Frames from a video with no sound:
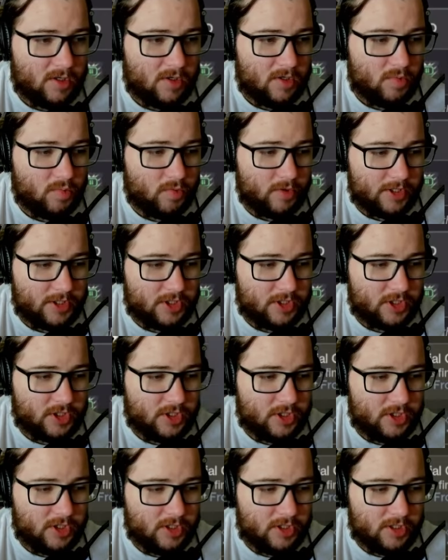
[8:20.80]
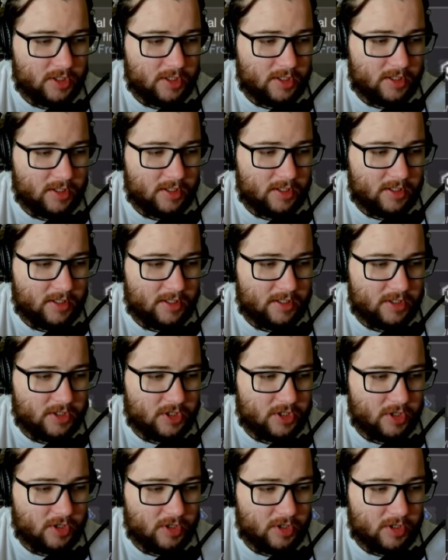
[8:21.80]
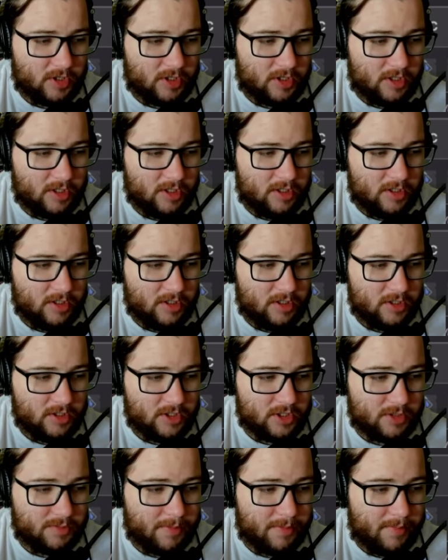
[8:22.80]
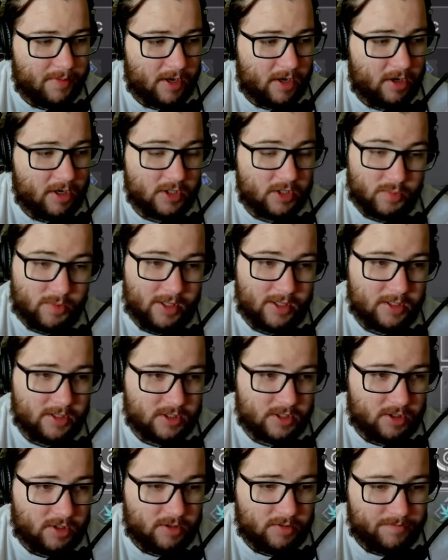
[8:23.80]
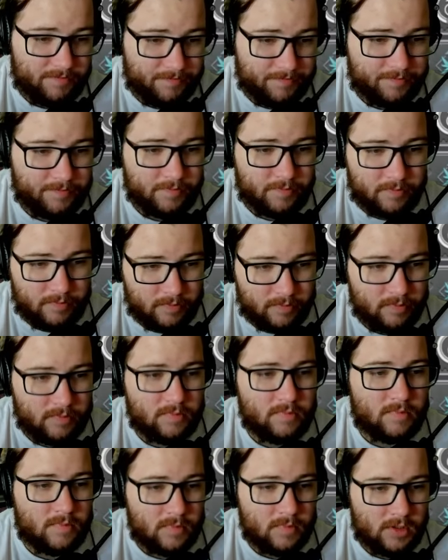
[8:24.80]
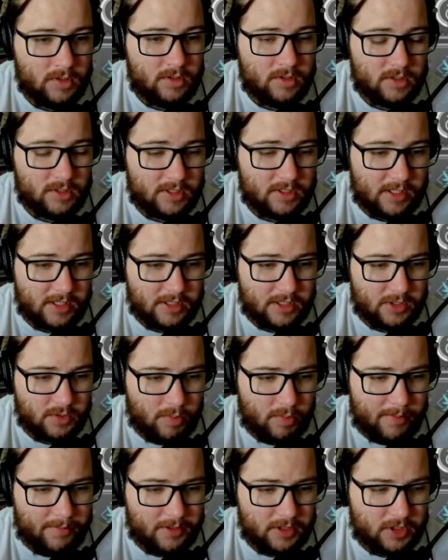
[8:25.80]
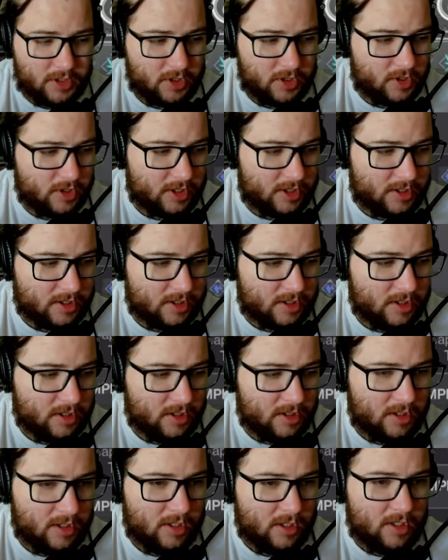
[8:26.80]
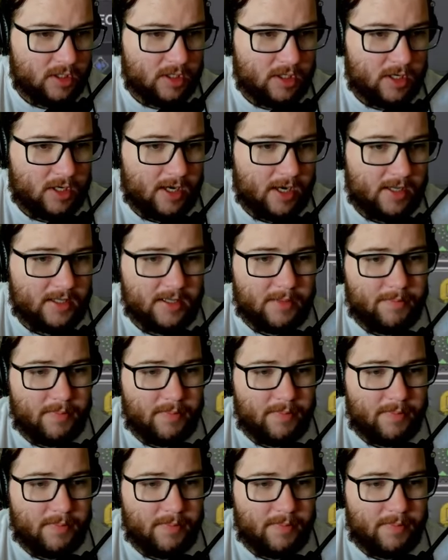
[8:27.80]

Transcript: which could in turn just be better, as well as our stasis weapon surges. And then